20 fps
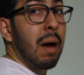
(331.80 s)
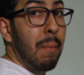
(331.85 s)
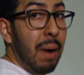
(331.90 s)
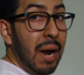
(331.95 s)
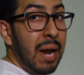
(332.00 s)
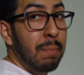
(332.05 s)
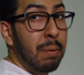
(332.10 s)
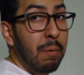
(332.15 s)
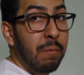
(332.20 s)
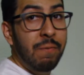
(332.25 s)
my
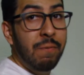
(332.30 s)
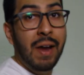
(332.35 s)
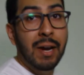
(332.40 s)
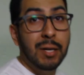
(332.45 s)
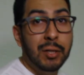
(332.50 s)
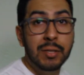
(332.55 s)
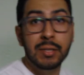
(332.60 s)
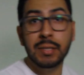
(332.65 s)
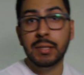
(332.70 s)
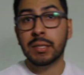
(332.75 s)

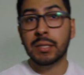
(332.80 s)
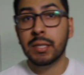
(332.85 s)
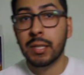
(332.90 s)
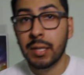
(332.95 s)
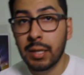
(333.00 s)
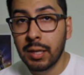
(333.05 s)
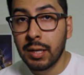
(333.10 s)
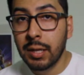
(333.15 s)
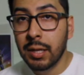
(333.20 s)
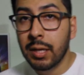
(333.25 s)
imperfections
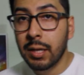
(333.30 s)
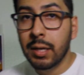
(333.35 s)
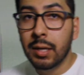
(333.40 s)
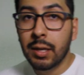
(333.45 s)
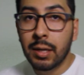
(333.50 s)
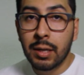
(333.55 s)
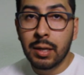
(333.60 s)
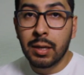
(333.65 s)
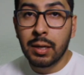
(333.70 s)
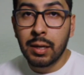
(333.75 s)

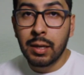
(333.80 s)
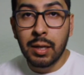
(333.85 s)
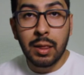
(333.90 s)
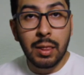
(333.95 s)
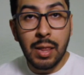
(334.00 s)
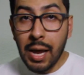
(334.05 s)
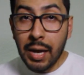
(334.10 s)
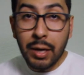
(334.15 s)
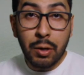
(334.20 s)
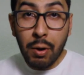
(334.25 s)

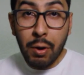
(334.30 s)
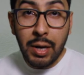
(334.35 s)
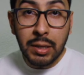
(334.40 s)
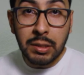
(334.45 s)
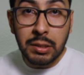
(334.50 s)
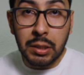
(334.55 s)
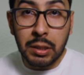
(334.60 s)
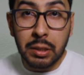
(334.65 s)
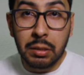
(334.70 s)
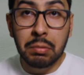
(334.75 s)
like
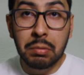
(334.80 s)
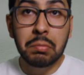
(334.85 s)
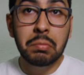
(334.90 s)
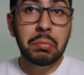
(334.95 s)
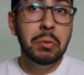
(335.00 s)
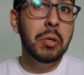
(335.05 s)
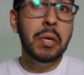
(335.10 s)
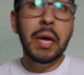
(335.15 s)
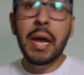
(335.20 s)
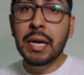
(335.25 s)
crazy.
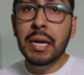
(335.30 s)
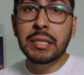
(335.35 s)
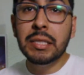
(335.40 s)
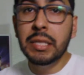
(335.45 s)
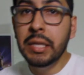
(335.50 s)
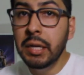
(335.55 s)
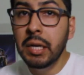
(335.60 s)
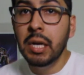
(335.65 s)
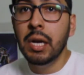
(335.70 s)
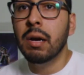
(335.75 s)
You can't
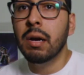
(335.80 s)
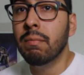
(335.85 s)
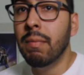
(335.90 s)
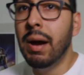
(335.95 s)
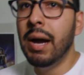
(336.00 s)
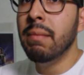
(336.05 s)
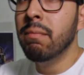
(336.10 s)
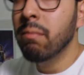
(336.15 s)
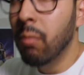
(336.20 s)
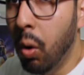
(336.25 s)
see
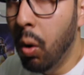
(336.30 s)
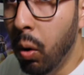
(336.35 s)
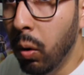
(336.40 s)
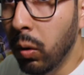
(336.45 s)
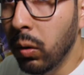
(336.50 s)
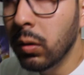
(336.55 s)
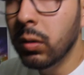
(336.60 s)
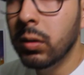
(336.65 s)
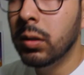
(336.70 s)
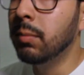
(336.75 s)
my
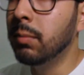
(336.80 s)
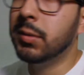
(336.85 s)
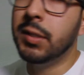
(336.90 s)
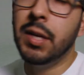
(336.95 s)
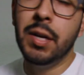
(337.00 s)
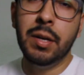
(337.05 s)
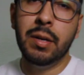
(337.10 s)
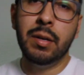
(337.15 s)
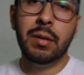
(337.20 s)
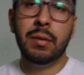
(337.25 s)
mole. I'm just
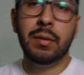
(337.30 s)
kidding.